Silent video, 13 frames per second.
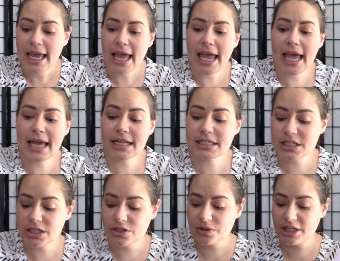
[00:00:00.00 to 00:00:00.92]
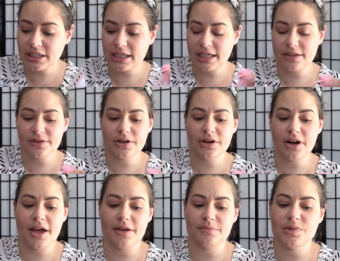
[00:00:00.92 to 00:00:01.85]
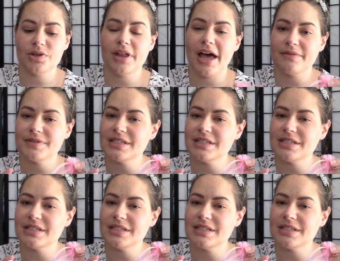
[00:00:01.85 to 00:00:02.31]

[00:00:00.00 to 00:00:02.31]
And you can either, you'll have